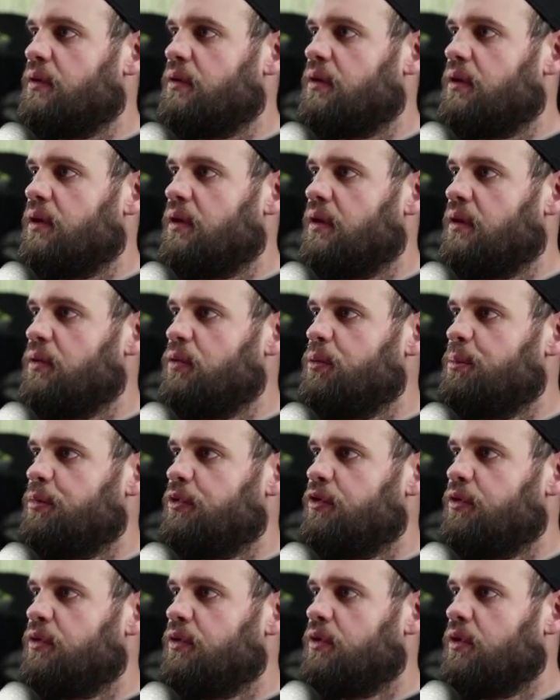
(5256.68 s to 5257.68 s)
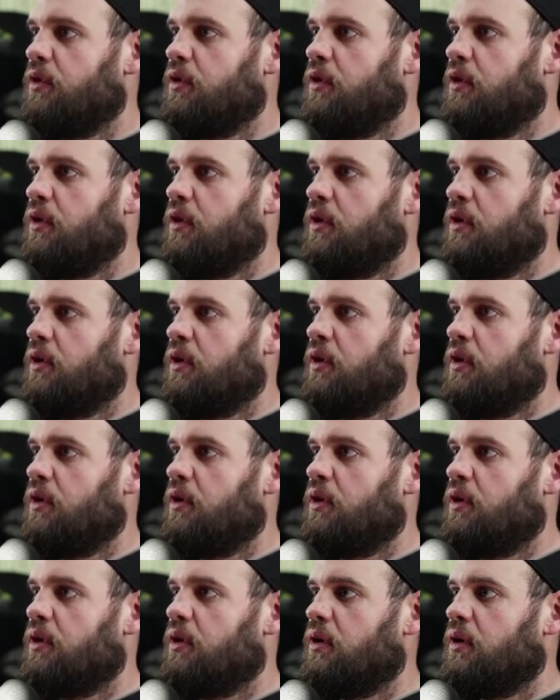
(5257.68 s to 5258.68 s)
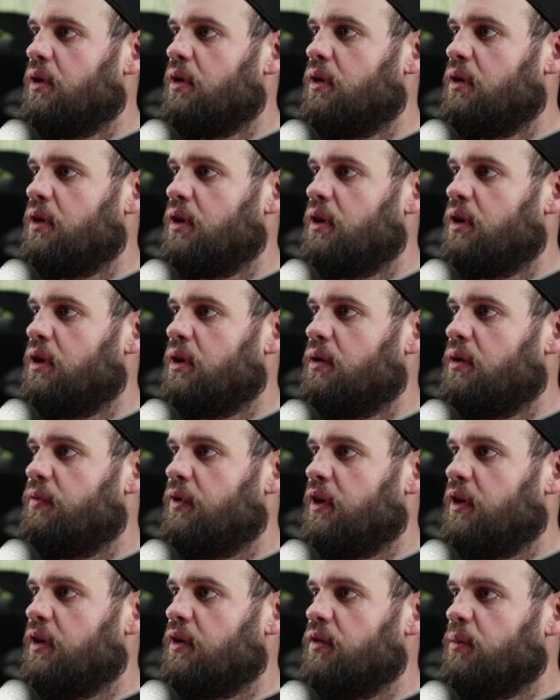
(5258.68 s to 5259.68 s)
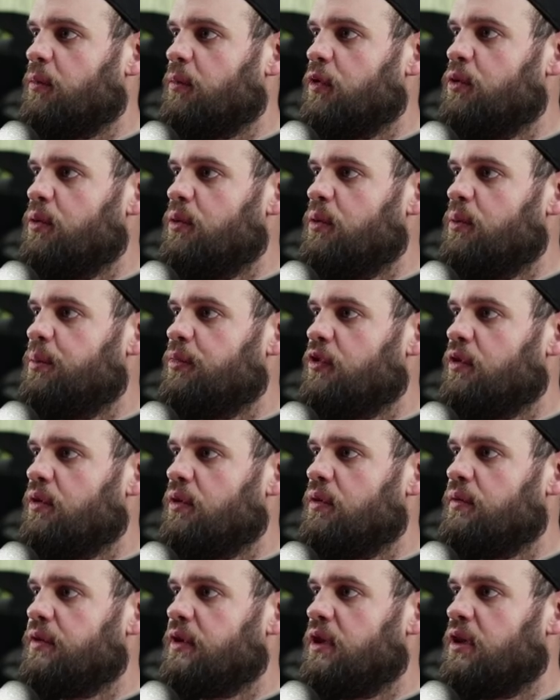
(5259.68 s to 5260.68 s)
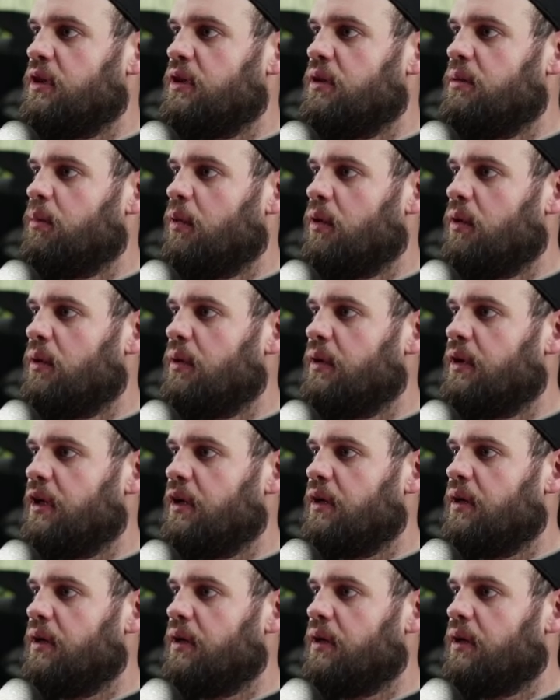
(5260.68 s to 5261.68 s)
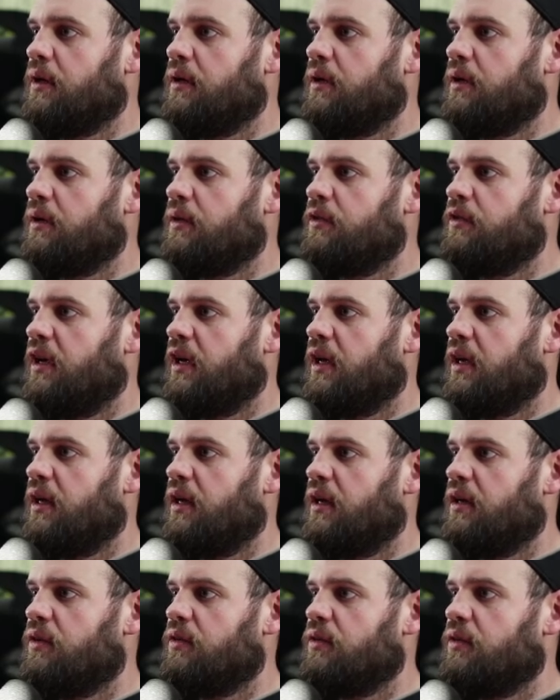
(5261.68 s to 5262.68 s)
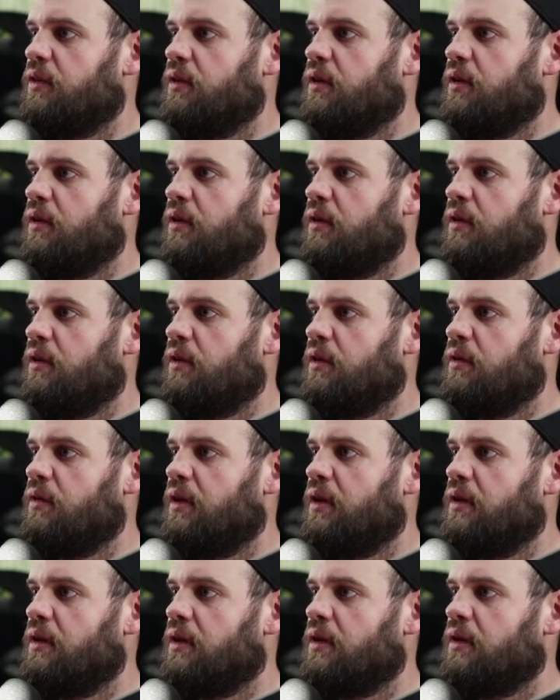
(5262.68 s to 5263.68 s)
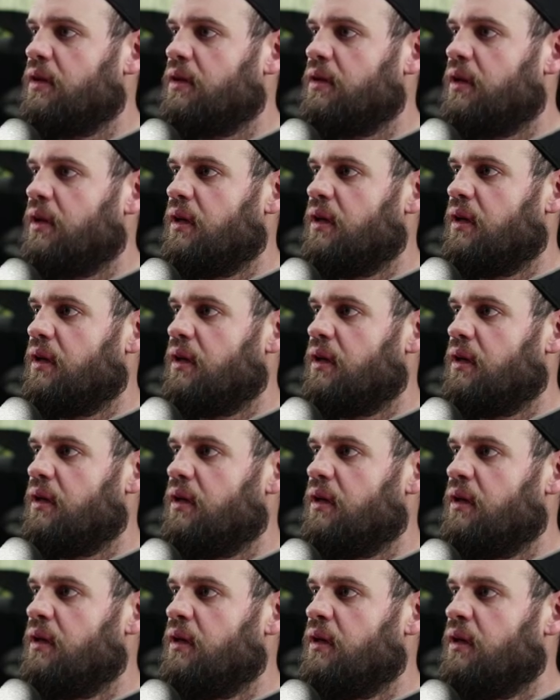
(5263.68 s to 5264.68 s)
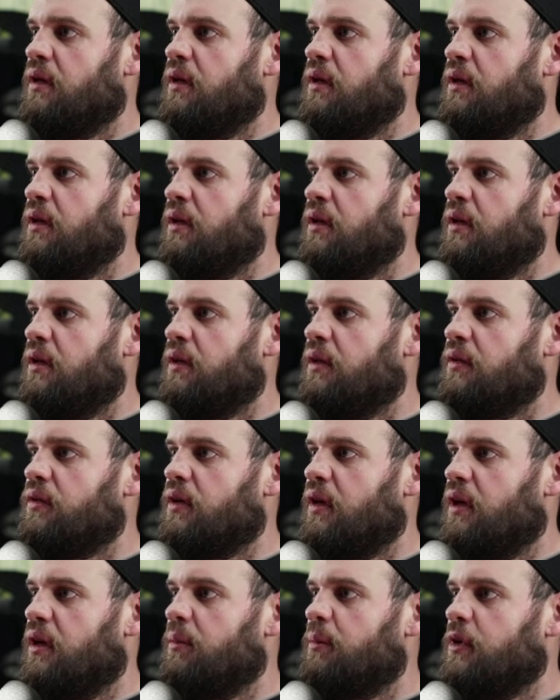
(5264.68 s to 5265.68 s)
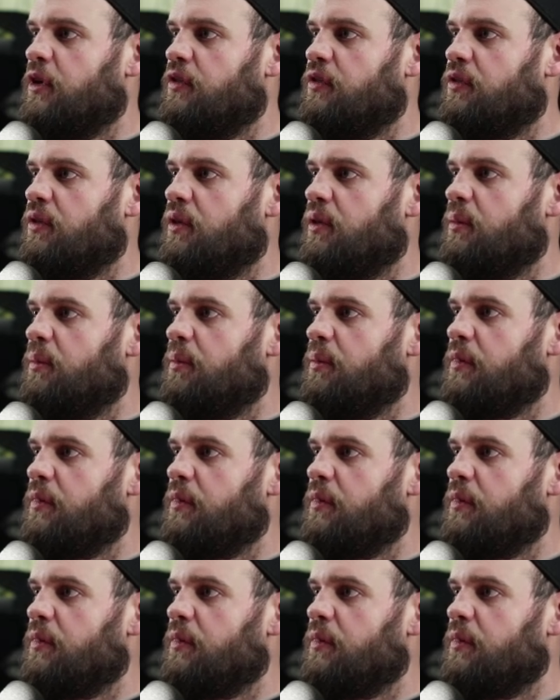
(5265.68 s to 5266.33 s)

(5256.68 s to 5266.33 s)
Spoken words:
Loops. I can find some loops of a keyboard here. Jazz. No. There's got to be some.